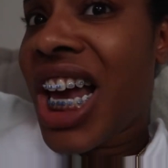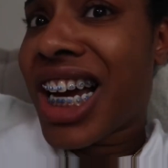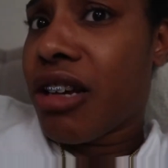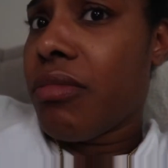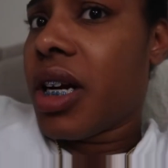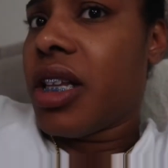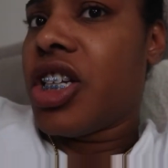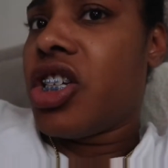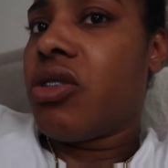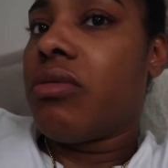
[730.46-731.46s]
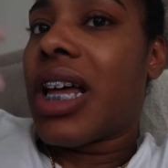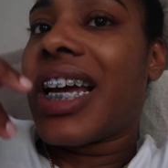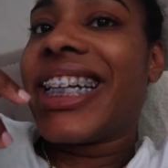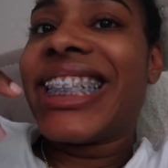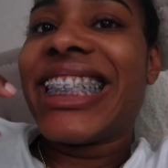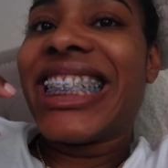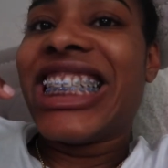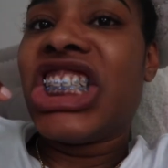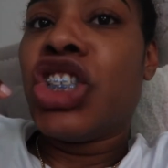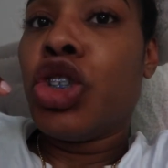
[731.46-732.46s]
I can barely chew, like
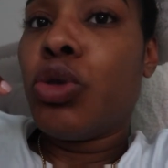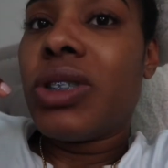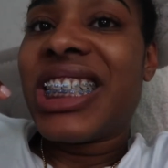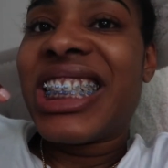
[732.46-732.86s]
chew.